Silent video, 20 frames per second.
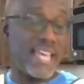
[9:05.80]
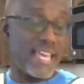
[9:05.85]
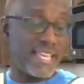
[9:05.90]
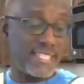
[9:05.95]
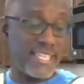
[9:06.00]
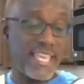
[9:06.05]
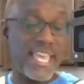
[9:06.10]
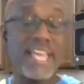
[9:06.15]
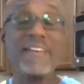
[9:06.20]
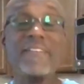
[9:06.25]
I
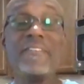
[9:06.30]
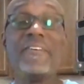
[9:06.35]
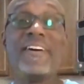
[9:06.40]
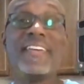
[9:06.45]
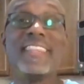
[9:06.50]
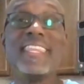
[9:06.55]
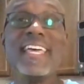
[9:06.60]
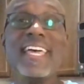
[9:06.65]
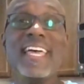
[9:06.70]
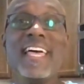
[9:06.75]
take
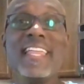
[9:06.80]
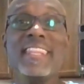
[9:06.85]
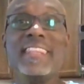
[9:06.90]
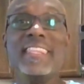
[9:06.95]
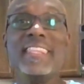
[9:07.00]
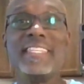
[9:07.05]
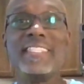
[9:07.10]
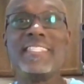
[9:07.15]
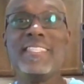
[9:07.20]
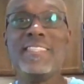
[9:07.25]
on
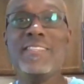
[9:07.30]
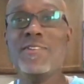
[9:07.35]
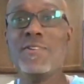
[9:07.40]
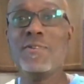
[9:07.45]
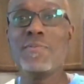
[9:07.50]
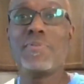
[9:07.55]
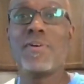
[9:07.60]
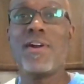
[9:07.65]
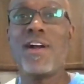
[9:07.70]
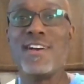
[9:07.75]
this
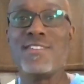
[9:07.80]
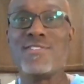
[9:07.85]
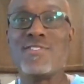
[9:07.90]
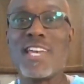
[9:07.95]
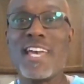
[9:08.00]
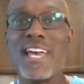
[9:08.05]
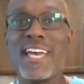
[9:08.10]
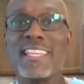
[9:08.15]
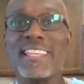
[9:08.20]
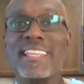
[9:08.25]
new
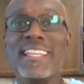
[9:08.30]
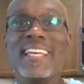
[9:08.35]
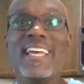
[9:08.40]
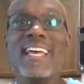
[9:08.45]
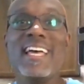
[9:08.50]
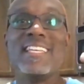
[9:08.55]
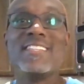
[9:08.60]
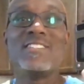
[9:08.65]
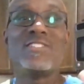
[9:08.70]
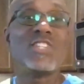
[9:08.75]
project,
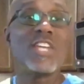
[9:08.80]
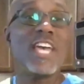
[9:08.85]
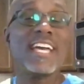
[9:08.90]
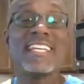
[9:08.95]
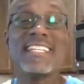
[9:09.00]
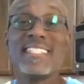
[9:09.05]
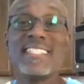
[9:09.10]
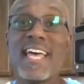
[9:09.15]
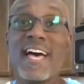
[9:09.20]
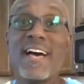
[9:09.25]

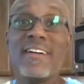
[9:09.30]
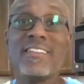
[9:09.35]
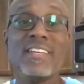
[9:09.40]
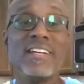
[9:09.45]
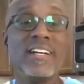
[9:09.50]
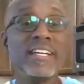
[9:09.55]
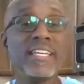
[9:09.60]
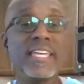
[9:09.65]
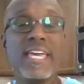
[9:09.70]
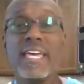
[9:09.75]
check us out
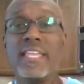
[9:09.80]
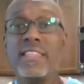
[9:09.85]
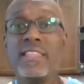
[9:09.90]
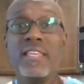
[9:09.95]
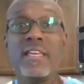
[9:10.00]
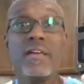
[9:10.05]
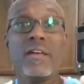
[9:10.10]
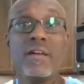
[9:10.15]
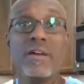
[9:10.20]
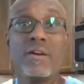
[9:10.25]

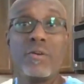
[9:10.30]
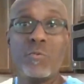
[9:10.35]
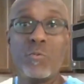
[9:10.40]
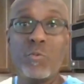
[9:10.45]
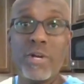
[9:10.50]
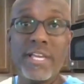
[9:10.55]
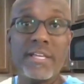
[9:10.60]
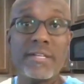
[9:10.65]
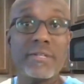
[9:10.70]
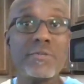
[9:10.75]
again
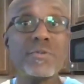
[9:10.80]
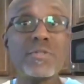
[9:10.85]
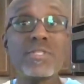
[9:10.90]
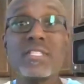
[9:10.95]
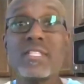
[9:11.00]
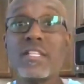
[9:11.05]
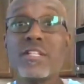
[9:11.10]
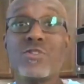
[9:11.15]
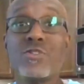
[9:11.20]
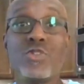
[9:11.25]

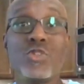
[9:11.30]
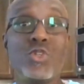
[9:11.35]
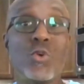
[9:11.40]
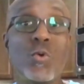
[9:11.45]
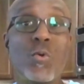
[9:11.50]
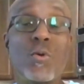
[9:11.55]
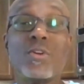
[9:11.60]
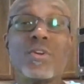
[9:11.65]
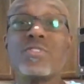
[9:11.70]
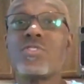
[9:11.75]
Reels,
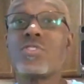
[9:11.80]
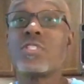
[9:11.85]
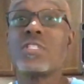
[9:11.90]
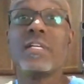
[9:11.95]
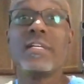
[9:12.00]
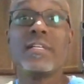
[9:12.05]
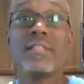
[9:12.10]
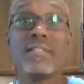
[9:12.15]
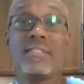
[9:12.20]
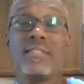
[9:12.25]
Shorts,
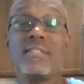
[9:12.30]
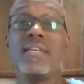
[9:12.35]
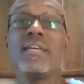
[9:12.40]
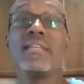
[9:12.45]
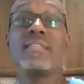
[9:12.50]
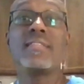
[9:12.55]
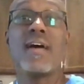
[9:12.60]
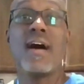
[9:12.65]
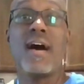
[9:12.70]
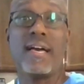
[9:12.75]

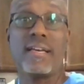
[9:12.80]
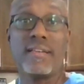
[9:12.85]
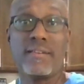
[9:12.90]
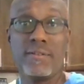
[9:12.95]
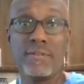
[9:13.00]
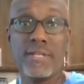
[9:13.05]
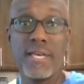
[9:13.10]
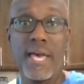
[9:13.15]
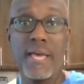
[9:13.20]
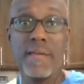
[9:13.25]
TikTok,
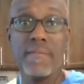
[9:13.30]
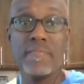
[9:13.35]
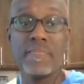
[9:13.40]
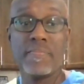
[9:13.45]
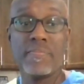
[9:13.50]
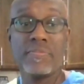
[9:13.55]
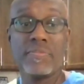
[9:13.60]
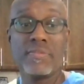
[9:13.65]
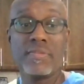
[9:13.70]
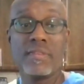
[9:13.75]
okay?
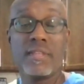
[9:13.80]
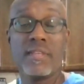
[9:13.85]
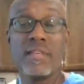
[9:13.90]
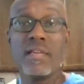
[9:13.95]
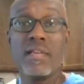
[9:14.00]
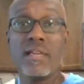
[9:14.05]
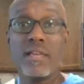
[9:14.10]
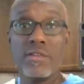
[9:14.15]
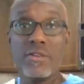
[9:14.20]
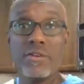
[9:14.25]

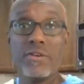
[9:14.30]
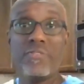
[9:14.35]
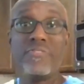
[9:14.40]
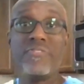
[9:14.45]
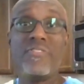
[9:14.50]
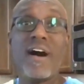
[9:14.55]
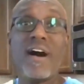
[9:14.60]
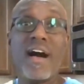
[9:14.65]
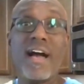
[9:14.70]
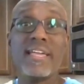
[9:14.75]
You'll
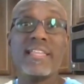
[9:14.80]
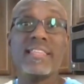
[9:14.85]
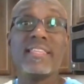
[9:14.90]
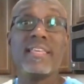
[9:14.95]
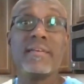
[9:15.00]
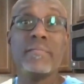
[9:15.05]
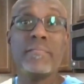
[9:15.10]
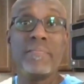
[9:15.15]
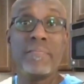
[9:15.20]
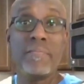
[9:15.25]

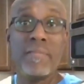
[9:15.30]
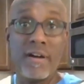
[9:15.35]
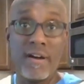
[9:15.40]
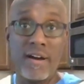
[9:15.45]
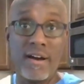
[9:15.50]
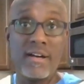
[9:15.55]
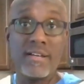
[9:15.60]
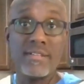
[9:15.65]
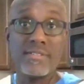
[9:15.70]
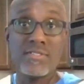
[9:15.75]
find
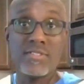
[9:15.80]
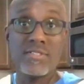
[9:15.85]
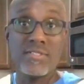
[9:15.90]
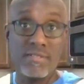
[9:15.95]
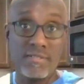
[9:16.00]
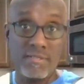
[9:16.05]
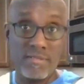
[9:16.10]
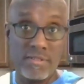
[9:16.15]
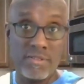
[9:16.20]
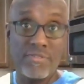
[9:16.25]

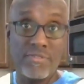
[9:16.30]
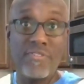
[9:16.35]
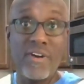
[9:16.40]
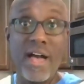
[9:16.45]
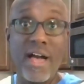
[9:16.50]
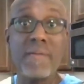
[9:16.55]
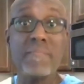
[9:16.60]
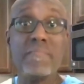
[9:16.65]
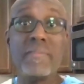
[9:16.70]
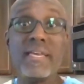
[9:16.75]
us, you'll
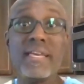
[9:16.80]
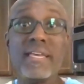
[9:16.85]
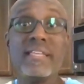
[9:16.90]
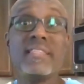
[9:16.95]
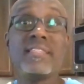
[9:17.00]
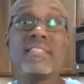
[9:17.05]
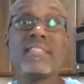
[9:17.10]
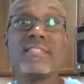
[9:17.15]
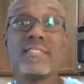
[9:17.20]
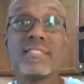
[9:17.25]
find
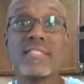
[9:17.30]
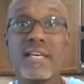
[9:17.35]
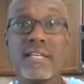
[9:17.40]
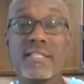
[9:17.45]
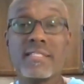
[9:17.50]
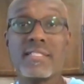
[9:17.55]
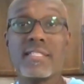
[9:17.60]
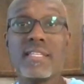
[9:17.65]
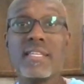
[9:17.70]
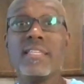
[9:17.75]
me
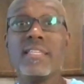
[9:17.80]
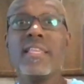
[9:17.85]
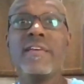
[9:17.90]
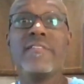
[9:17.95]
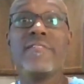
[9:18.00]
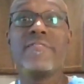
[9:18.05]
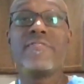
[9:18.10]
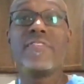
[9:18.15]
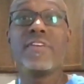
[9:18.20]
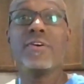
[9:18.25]

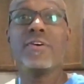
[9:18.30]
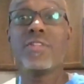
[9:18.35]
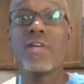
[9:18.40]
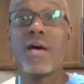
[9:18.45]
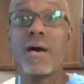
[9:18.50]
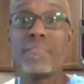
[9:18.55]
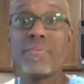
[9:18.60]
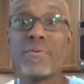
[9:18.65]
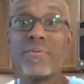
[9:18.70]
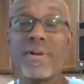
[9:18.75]
discussing field
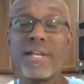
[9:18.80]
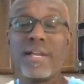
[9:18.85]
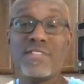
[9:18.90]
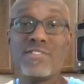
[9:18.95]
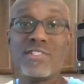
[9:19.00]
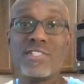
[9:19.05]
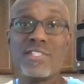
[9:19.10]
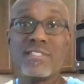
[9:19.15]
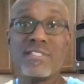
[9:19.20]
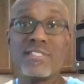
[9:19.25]

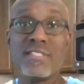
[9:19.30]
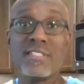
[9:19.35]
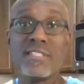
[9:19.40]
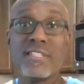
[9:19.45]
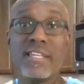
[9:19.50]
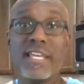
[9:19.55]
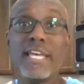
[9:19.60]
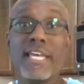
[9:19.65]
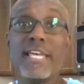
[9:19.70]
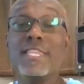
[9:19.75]
operations
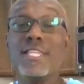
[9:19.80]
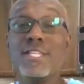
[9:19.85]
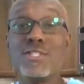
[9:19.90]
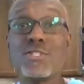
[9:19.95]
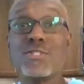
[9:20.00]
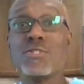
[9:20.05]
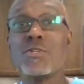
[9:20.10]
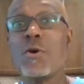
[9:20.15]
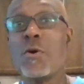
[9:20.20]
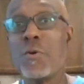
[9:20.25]
in the
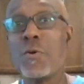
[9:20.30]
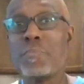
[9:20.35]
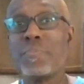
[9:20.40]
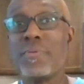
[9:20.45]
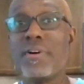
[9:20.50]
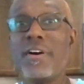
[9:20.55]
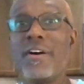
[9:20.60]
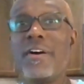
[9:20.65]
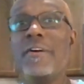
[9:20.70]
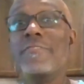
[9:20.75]

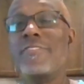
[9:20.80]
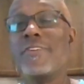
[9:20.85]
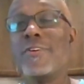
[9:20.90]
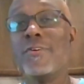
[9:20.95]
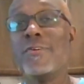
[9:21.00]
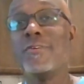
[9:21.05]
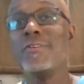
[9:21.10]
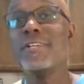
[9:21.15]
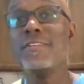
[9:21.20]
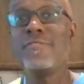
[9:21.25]
scope of
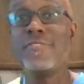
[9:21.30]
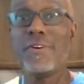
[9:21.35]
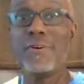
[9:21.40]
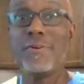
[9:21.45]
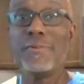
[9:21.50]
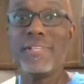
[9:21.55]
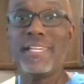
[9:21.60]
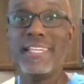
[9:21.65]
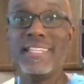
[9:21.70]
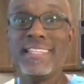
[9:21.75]
early
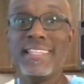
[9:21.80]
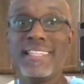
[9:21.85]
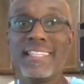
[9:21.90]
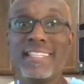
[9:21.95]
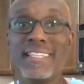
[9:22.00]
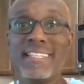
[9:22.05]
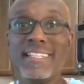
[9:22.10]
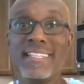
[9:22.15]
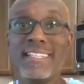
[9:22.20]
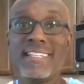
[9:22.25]
voting
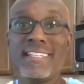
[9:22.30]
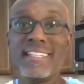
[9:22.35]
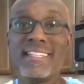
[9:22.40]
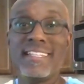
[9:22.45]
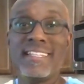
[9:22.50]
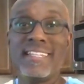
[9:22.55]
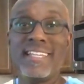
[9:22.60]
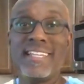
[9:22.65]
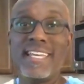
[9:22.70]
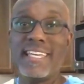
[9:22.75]

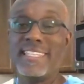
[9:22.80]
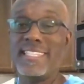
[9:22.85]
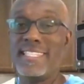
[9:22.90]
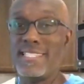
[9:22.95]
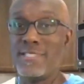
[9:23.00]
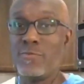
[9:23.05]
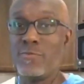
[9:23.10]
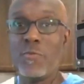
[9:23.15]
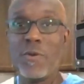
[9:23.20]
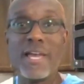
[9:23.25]
in
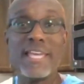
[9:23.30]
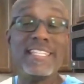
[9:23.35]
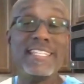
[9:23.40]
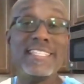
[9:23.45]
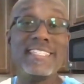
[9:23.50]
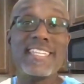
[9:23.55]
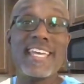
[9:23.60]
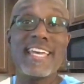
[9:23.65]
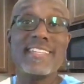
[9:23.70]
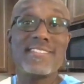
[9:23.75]
these
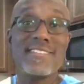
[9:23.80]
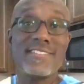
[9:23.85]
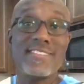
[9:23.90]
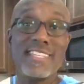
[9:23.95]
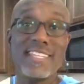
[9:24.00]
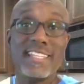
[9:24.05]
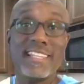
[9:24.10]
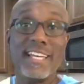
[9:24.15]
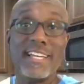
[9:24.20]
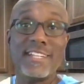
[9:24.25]
waning days of
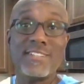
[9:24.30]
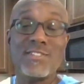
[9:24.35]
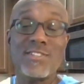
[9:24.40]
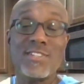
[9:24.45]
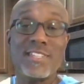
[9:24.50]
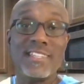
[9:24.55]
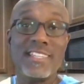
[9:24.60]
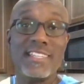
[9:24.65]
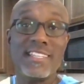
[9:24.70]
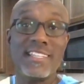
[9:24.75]
the
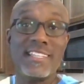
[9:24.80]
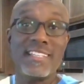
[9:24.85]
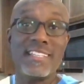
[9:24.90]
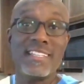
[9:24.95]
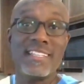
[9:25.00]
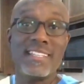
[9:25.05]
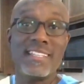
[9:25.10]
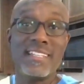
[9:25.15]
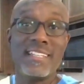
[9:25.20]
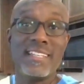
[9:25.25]
election.
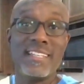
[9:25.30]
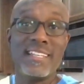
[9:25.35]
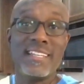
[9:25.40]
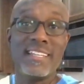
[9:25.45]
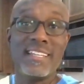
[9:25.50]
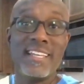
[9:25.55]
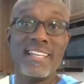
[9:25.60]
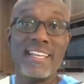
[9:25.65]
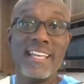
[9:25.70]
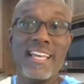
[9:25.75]

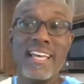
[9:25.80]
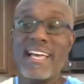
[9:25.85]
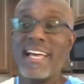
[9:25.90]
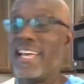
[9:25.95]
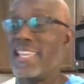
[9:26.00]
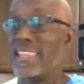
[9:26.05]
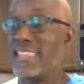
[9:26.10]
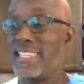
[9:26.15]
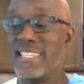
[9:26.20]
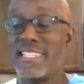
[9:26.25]

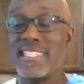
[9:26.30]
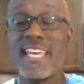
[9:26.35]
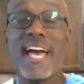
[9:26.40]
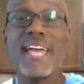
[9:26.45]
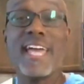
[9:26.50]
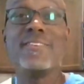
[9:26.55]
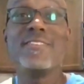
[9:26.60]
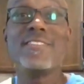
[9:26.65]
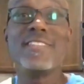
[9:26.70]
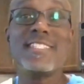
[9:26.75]
The
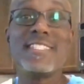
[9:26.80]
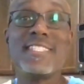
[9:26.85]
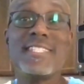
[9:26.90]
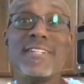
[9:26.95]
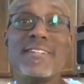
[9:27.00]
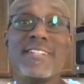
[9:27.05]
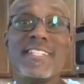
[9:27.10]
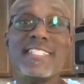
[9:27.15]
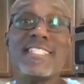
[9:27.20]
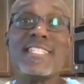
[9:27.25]
title of the
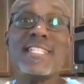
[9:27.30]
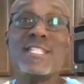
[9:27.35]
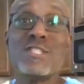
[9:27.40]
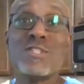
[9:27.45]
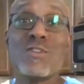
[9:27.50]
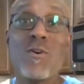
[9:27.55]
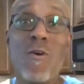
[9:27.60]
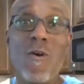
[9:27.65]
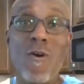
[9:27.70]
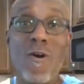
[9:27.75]
series is
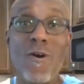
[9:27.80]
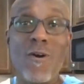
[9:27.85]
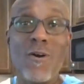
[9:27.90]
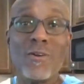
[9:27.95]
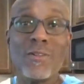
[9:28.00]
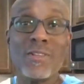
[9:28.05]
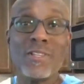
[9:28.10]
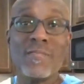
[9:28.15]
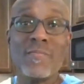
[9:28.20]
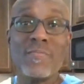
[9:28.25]

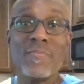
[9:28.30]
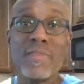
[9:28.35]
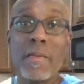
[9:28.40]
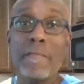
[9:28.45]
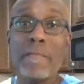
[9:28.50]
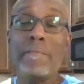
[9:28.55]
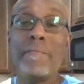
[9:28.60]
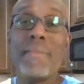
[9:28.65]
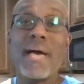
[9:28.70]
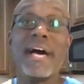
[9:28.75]
called
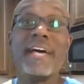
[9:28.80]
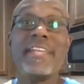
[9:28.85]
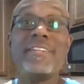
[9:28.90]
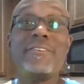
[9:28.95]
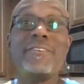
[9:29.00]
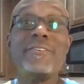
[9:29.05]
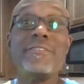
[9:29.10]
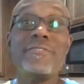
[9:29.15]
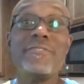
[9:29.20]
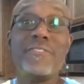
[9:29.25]

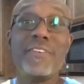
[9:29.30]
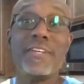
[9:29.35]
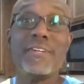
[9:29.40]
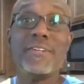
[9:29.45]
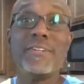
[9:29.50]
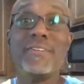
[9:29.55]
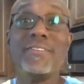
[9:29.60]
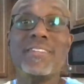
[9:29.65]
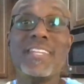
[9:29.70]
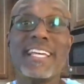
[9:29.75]

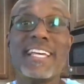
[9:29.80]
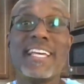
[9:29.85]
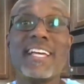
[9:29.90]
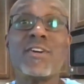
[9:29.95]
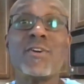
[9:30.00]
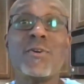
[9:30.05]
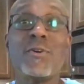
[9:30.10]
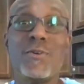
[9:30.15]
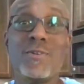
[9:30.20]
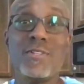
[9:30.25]
Battlefield
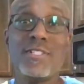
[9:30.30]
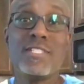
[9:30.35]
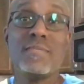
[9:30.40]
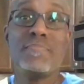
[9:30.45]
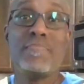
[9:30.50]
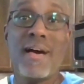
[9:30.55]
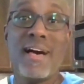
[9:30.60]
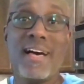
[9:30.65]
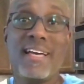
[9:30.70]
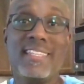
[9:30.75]

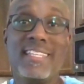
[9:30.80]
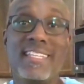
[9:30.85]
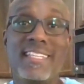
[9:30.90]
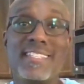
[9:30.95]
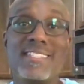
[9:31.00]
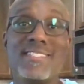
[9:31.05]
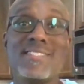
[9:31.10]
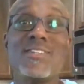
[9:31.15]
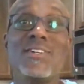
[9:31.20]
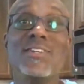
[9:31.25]

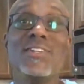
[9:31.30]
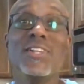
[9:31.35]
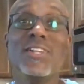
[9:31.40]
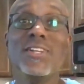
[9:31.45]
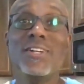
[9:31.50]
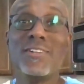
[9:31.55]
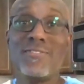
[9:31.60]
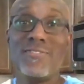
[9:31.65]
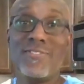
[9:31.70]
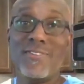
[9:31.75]
Correspondent. So
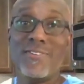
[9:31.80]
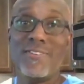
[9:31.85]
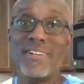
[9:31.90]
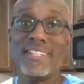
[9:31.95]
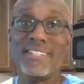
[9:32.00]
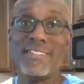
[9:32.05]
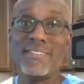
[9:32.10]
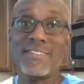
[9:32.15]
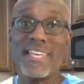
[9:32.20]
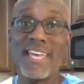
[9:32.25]
look for
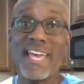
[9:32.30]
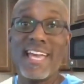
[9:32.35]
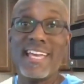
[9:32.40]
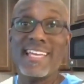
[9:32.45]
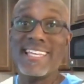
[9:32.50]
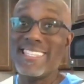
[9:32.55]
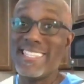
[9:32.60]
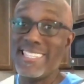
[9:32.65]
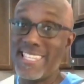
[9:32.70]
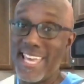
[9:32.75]
it,
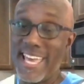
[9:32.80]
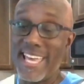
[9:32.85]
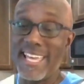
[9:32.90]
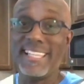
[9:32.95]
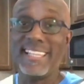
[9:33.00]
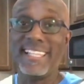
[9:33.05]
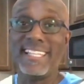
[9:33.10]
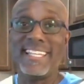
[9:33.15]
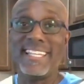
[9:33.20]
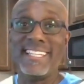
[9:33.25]
okay?
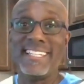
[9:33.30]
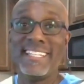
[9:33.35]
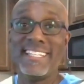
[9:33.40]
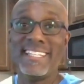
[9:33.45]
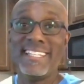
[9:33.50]
Daily.